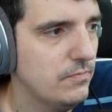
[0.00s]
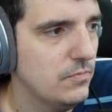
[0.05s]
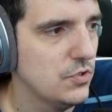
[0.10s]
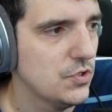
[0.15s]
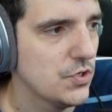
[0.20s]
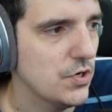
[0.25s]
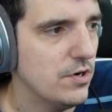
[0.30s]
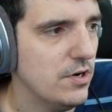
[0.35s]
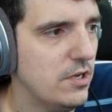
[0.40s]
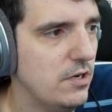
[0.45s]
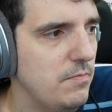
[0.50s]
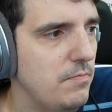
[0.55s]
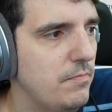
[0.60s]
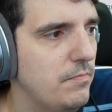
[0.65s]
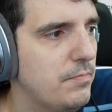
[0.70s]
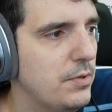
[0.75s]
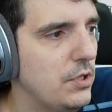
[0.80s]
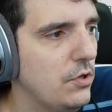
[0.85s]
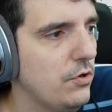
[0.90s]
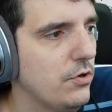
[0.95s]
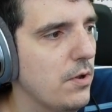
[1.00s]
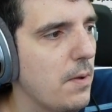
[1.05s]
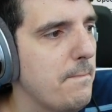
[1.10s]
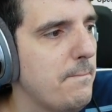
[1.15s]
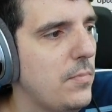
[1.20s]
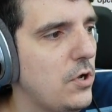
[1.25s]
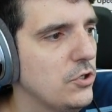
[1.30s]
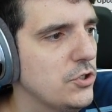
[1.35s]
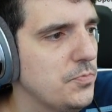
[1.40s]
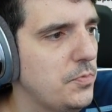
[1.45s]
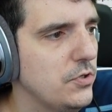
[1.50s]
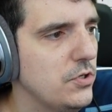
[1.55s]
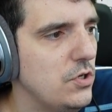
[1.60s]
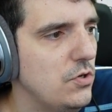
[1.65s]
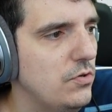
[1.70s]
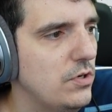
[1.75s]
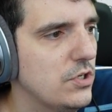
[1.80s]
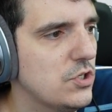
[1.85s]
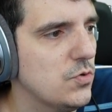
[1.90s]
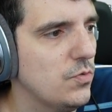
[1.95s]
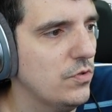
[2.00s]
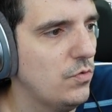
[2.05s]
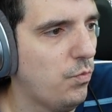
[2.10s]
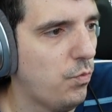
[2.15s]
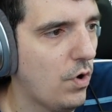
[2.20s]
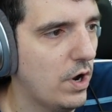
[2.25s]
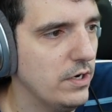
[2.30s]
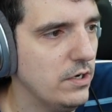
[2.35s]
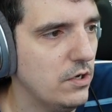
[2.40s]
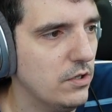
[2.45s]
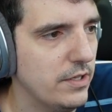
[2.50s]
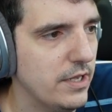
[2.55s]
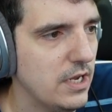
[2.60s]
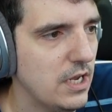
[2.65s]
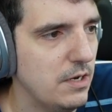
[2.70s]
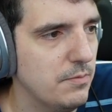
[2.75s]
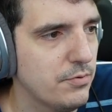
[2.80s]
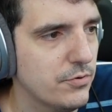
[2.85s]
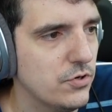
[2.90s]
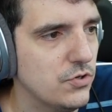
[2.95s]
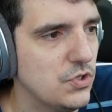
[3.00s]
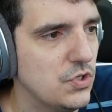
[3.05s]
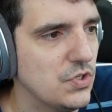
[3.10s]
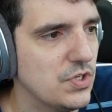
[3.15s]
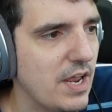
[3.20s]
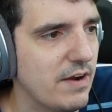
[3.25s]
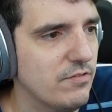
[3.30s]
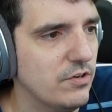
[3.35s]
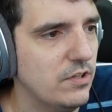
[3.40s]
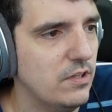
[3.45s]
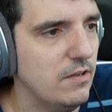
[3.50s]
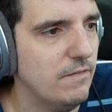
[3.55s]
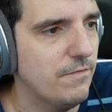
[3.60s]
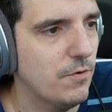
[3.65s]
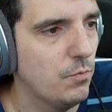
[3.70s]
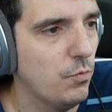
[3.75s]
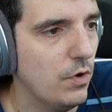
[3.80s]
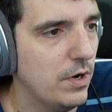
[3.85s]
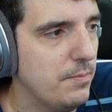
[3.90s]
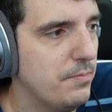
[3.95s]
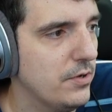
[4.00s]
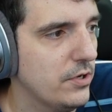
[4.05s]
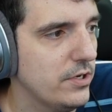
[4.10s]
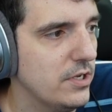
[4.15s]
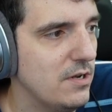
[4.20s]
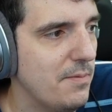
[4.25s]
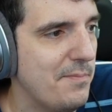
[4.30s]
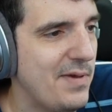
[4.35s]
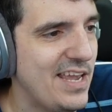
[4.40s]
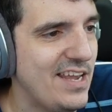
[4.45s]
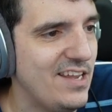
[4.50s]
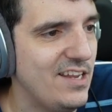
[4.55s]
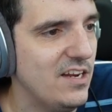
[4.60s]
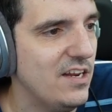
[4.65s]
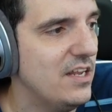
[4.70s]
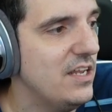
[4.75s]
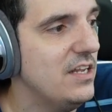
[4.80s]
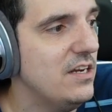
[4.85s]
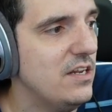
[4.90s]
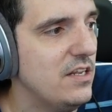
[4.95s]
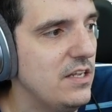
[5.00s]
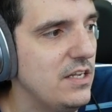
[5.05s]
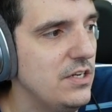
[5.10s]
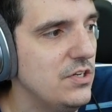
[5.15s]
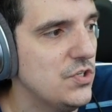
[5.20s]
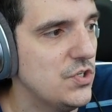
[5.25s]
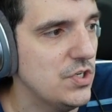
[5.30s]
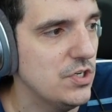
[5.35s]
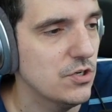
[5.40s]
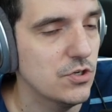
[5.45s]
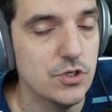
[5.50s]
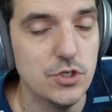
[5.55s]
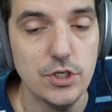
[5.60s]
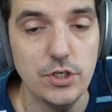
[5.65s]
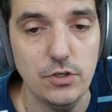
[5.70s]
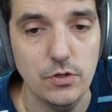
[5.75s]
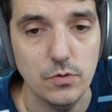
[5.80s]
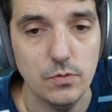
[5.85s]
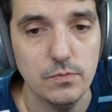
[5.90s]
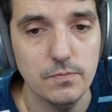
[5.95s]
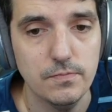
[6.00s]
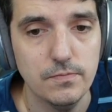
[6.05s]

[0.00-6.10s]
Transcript: Zerg can build multiple units with one click and produces everything from one building, making it easier too.